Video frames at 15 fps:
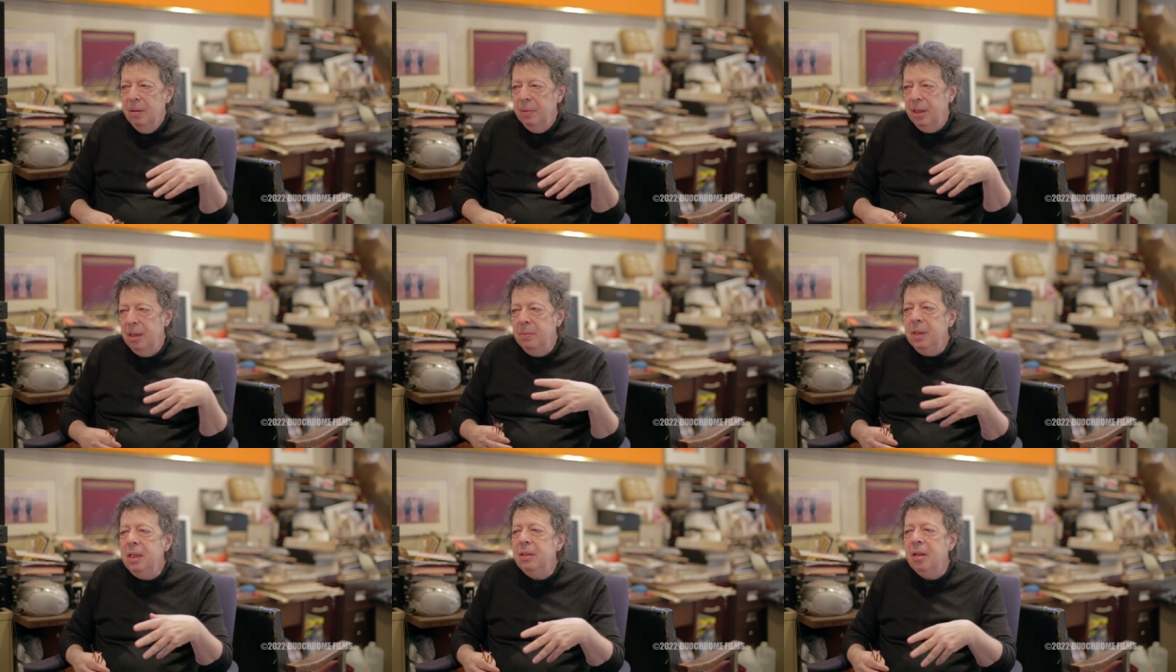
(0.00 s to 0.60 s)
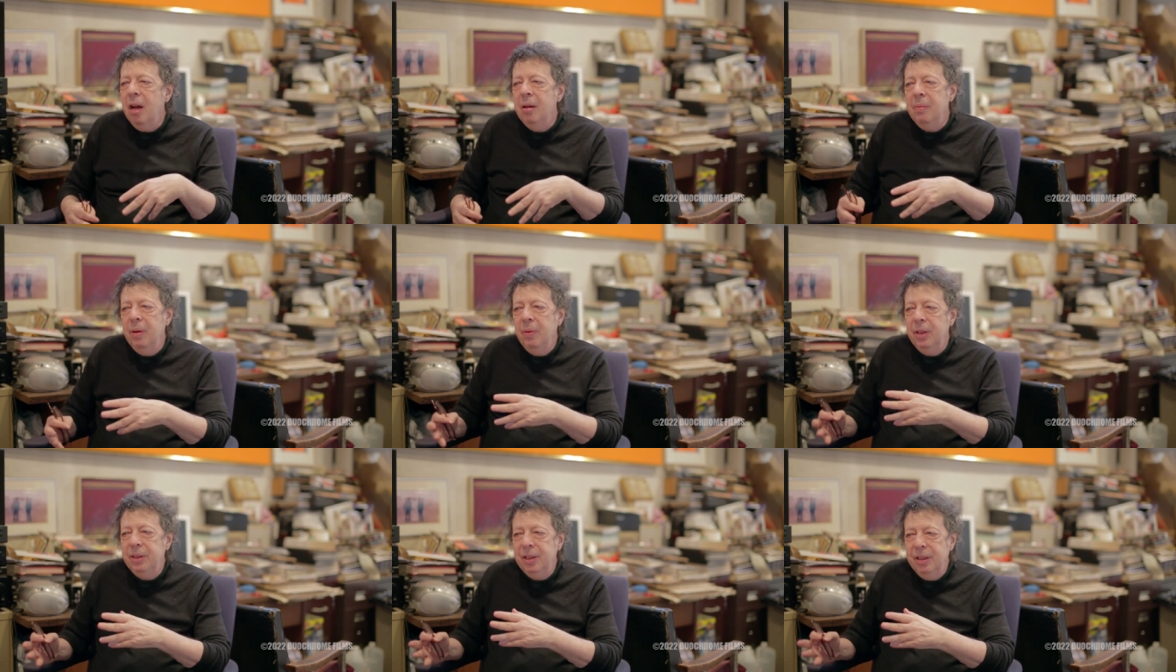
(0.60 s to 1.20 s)
In the meantime,
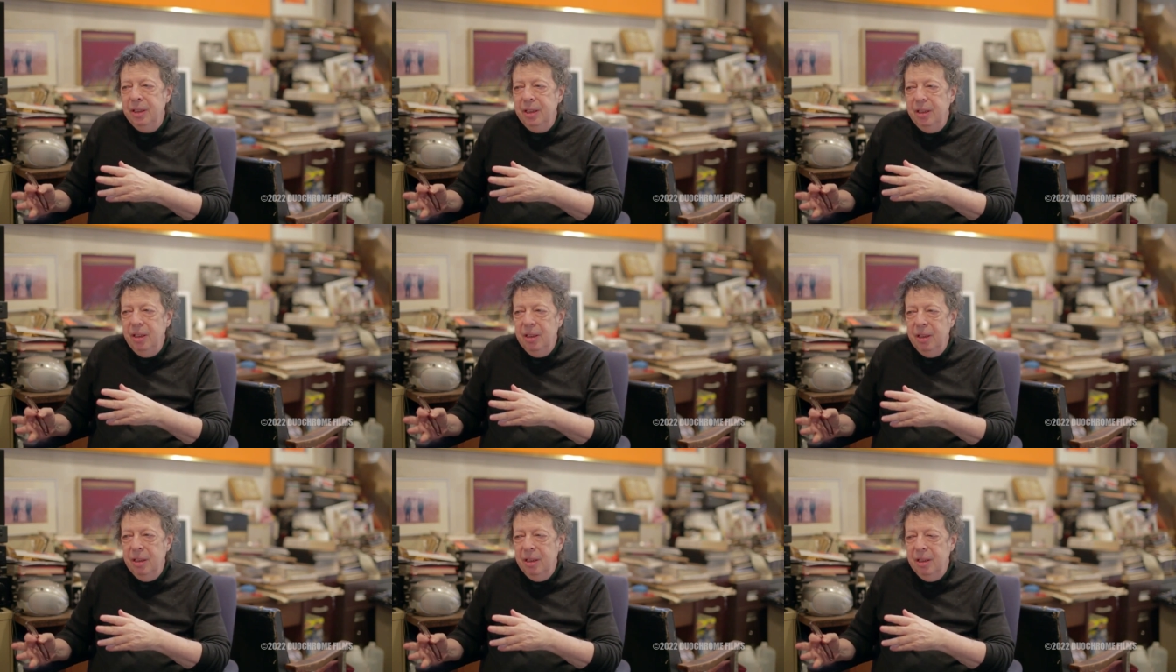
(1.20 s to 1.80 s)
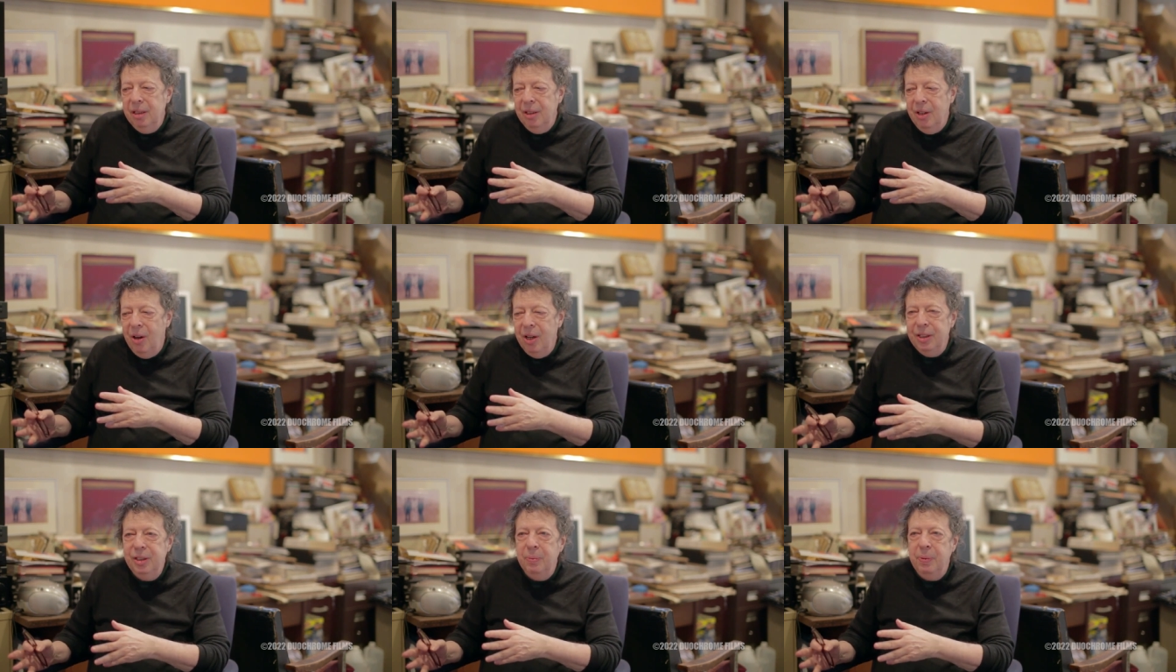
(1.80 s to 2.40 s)
I went to the
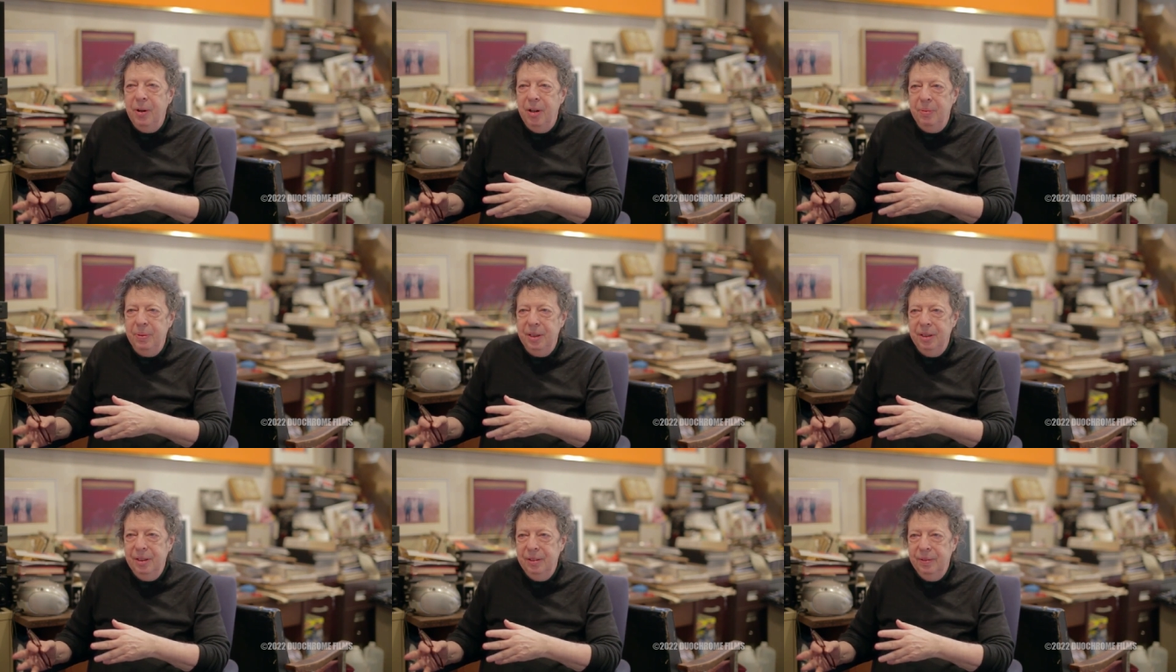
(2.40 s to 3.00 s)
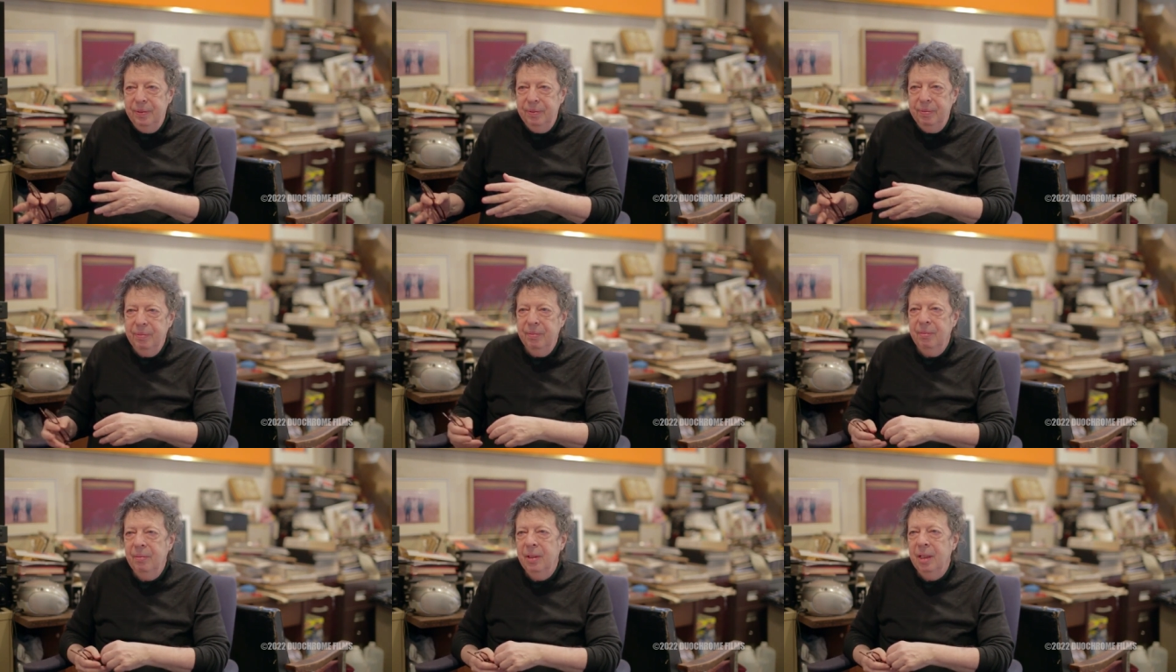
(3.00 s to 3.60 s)
art department
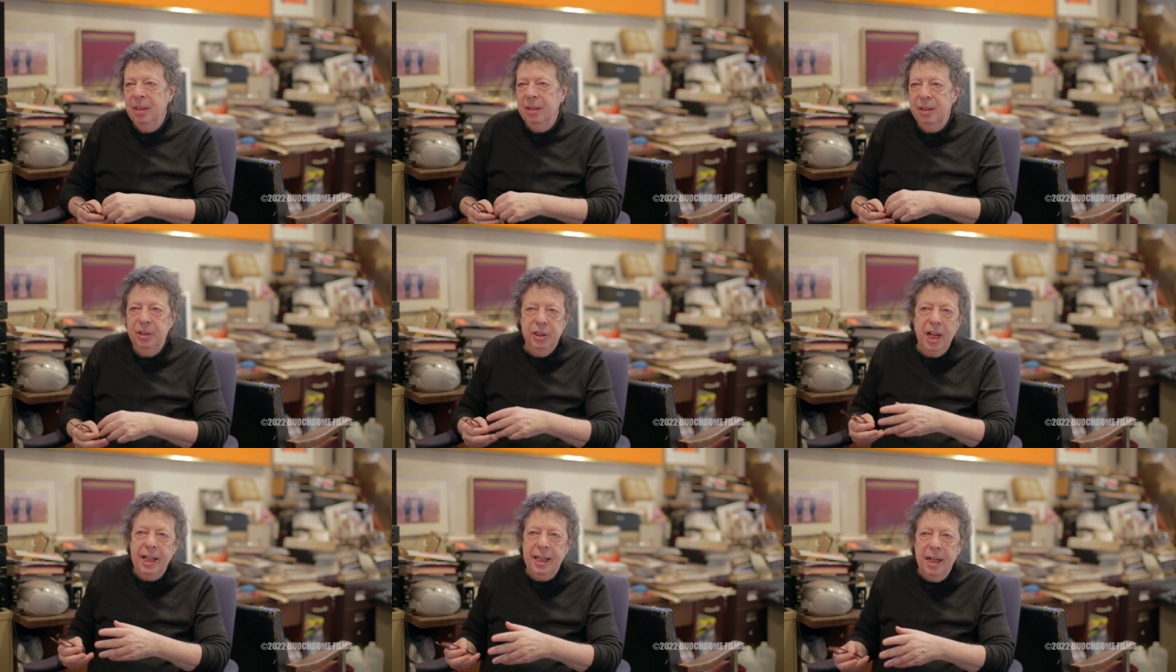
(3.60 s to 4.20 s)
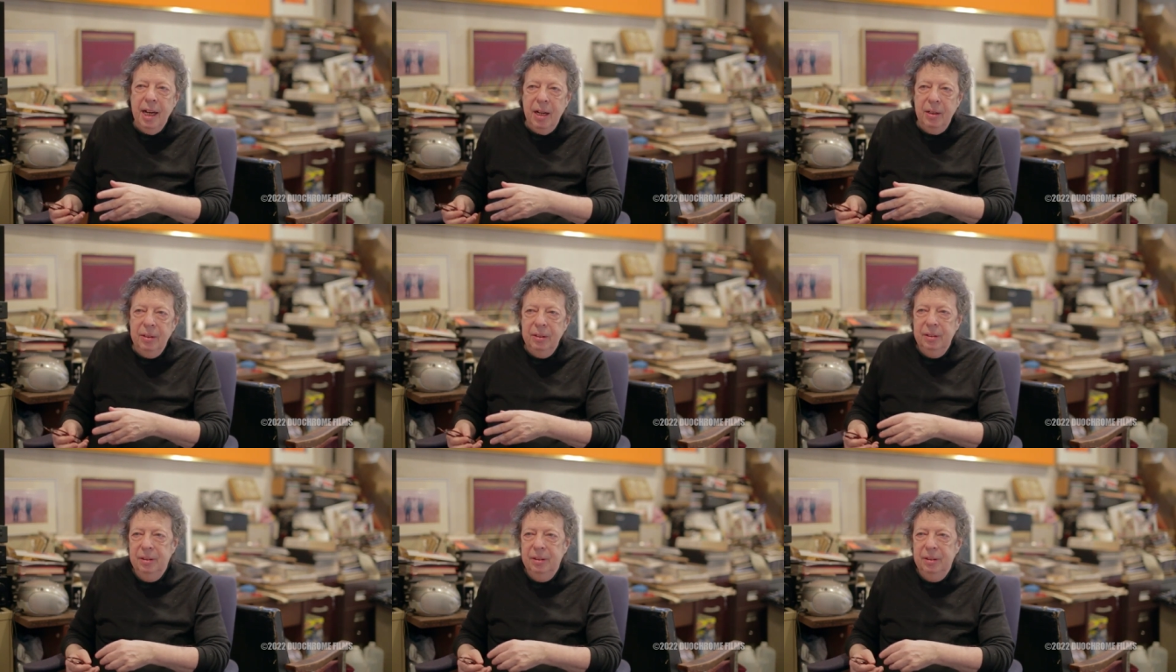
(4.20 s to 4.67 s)
check it out.